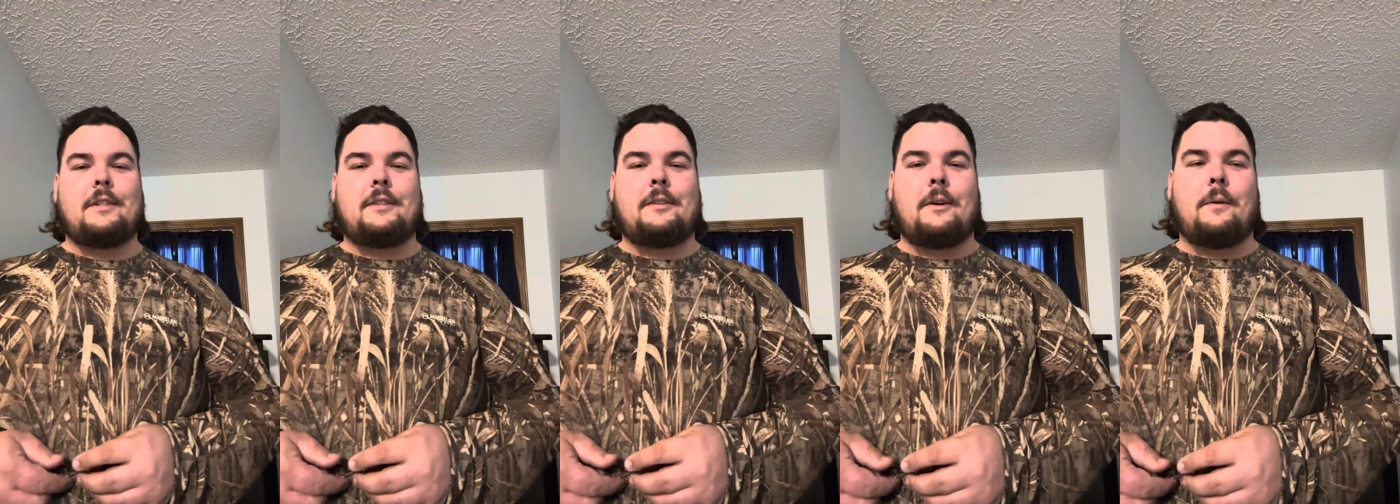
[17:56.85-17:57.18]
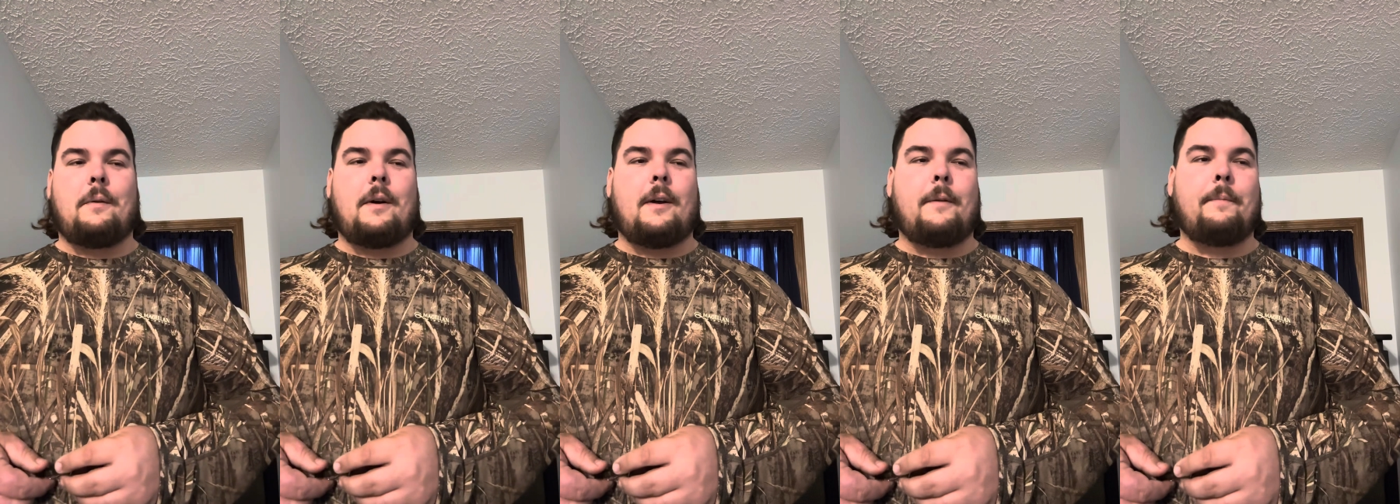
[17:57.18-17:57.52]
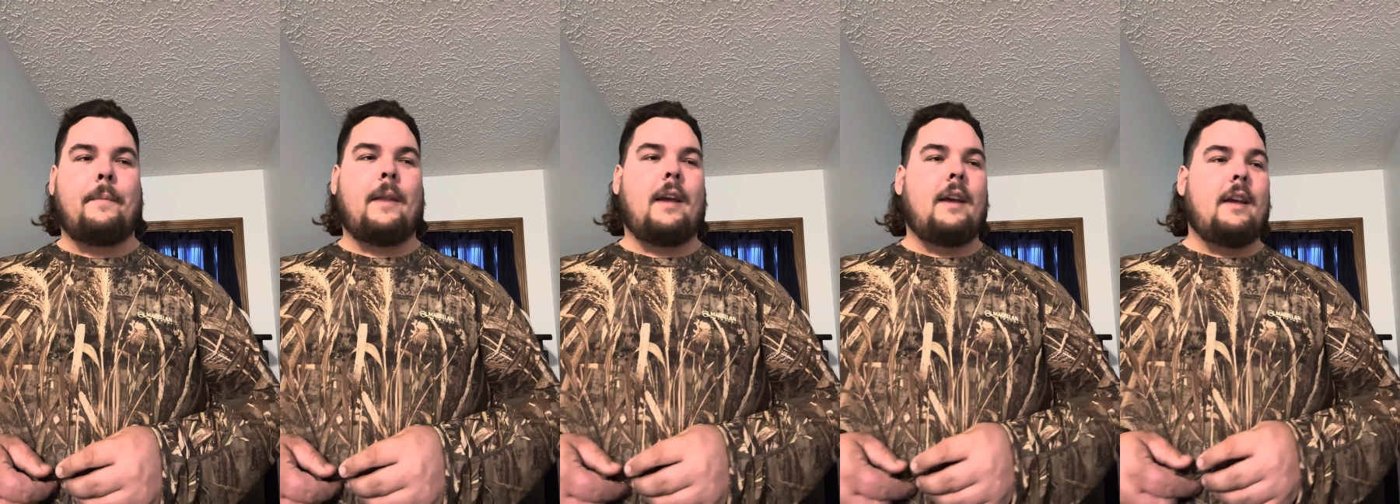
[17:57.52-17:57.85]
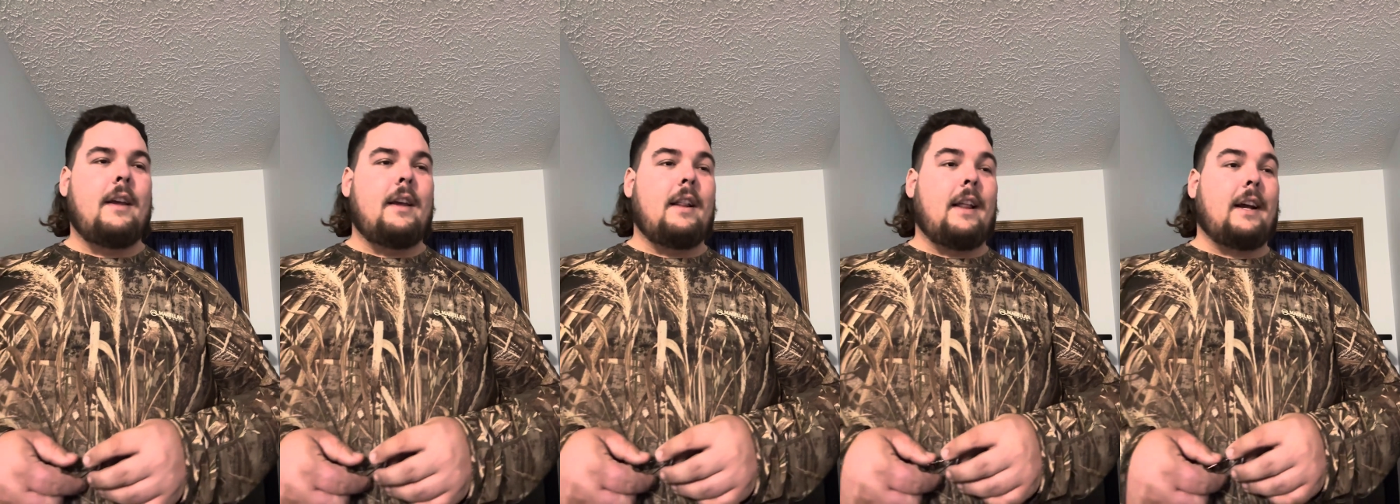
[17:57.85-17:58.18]
So
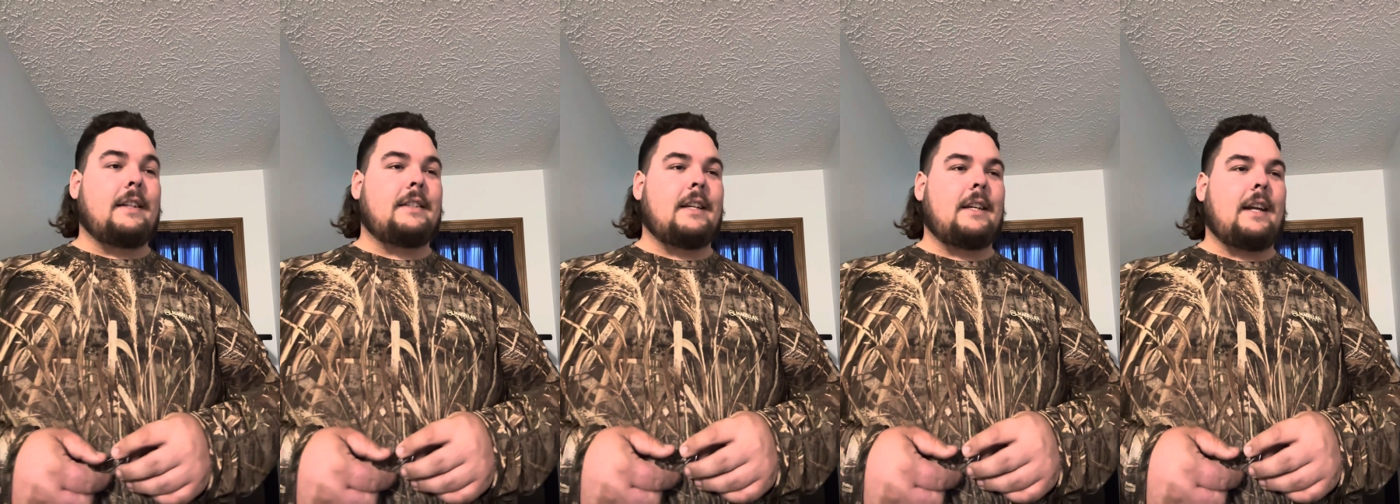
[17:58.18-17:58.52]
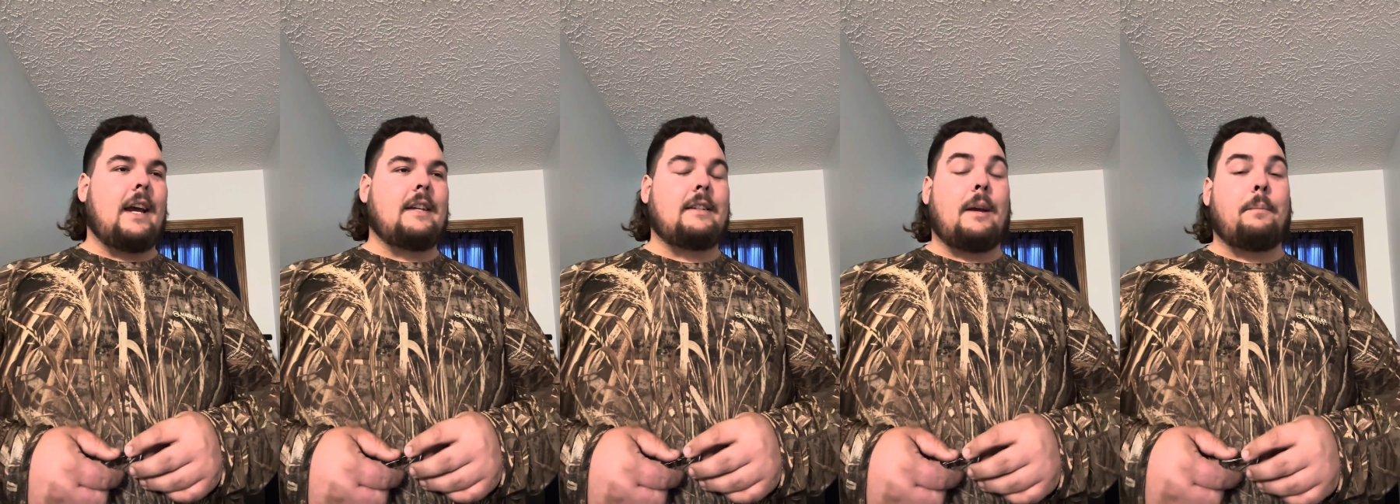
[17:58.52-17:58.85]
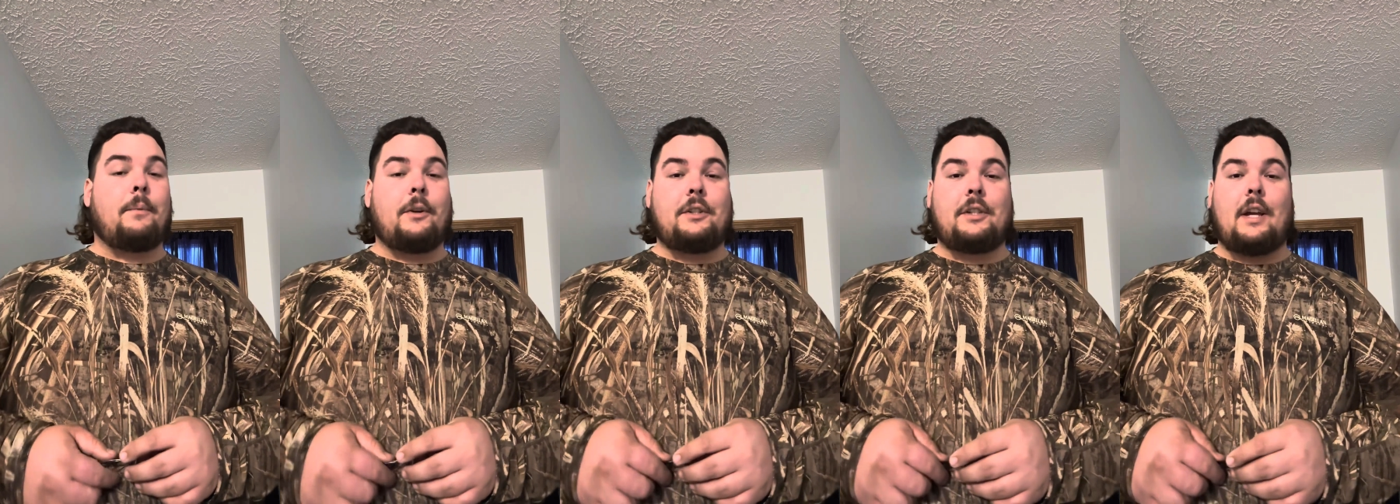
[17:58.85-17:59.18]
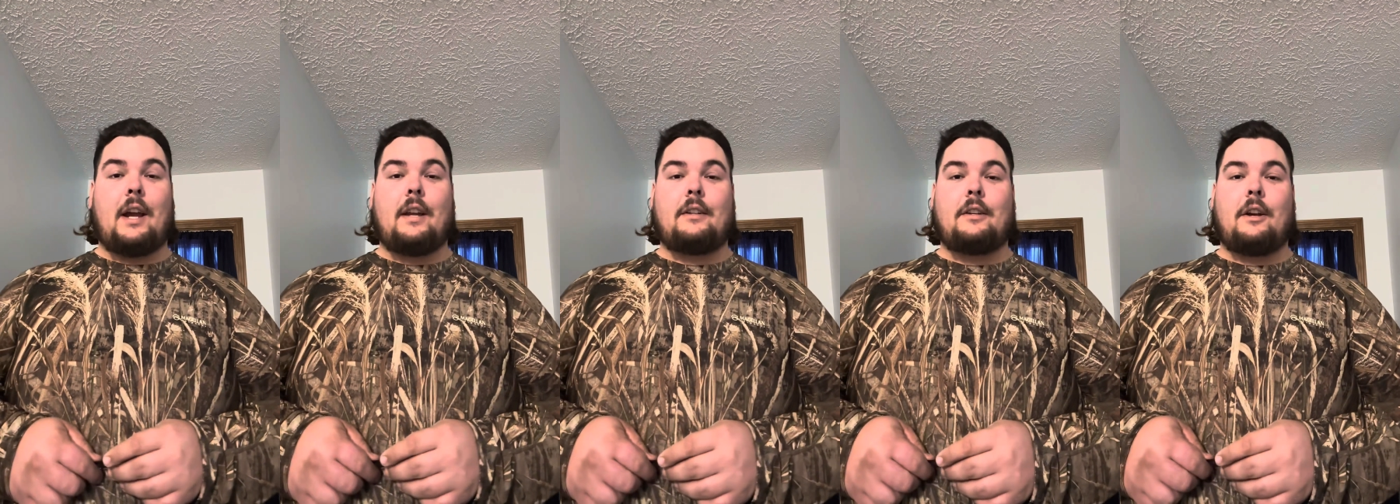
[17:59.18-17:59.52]
like I said, guys, I
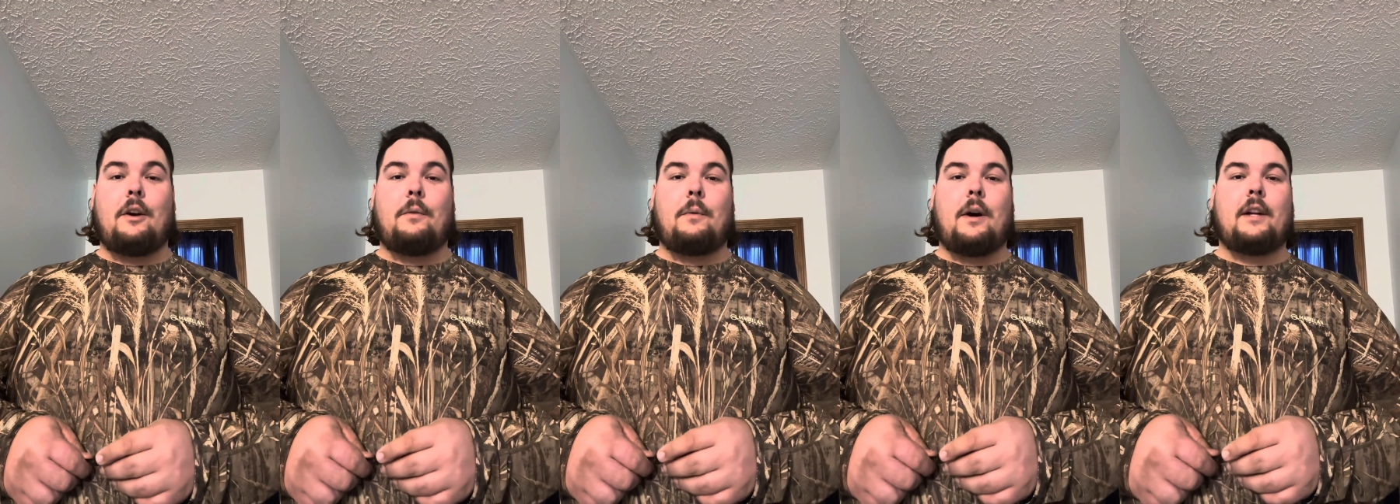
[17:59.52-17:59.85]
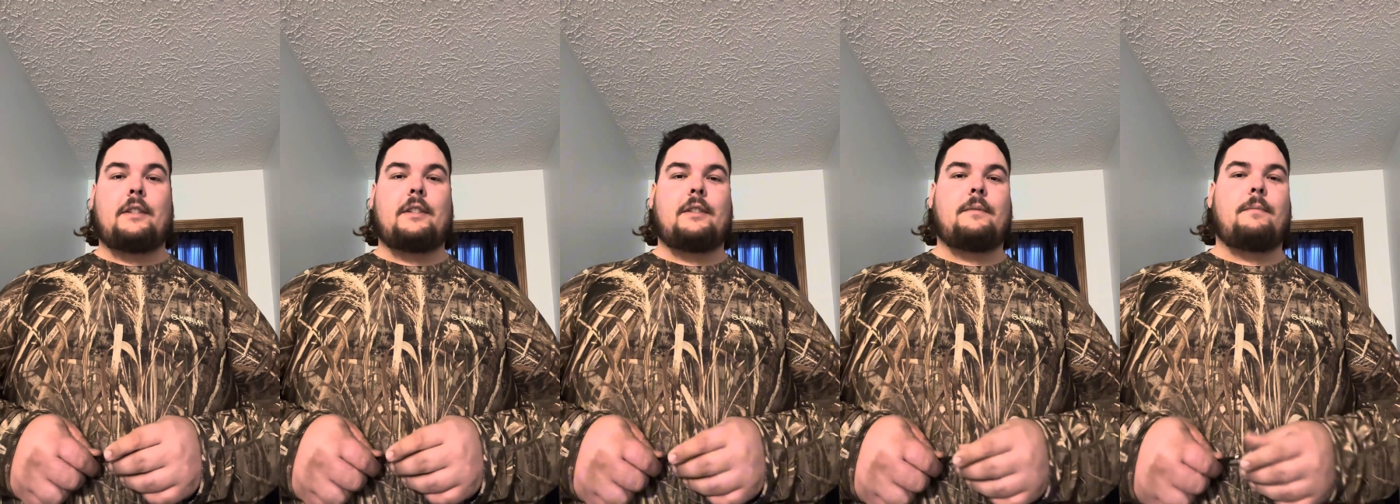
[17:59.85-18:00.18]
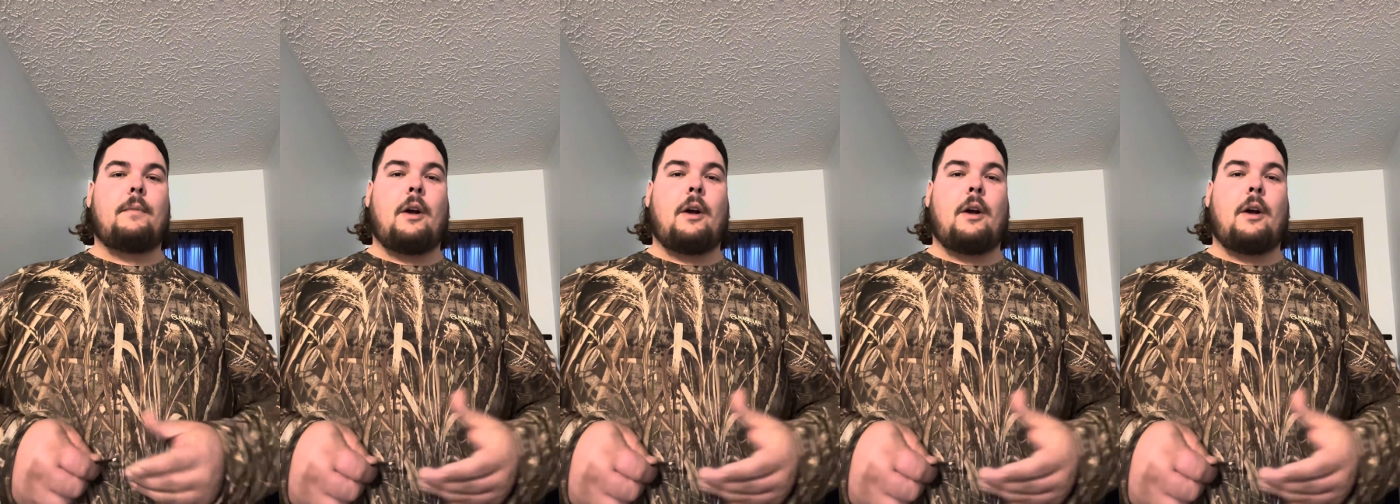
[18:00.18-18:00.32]
appreciate y'all watching.